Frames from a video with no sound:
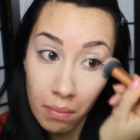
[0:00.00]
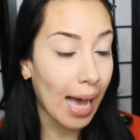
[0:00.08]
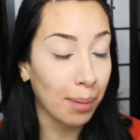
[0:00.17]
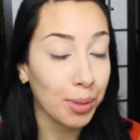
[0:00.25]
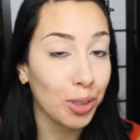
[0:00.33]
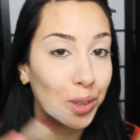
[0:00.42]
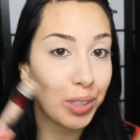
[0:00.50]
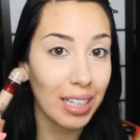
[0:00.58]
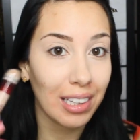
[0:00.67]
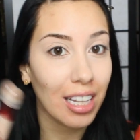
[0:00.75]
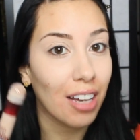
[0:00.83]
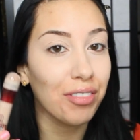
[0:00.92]

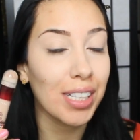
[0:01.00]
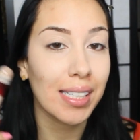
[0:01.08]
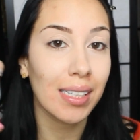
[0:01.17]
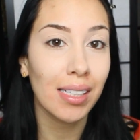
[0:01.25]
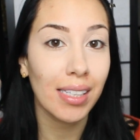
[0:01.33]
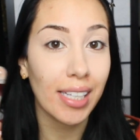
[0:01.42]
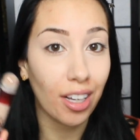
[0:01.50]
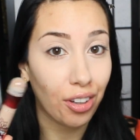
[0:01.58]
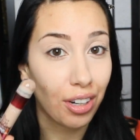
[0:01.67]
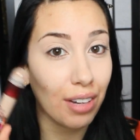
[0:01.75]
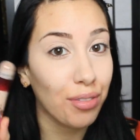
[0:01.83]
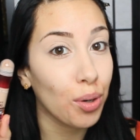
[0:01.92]
Absolutely love this
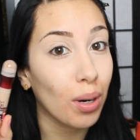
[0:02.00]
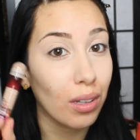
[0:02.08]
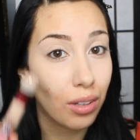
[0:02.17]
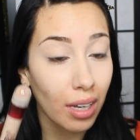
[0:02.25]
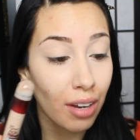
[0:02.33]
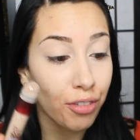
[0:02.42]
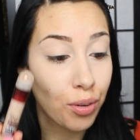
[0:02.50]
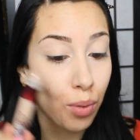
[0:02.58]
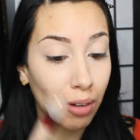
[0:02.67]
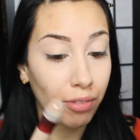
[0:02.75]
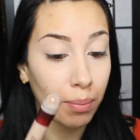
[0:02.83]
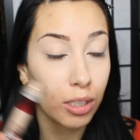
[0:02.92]
concealer. If you are looking for
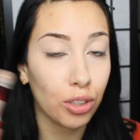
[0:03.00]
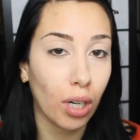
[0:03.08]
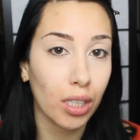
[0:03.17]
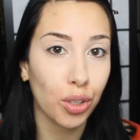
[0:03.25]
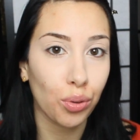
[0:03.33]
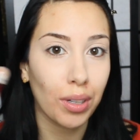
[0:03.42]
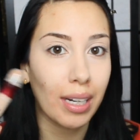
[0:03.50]
one from the drugstore,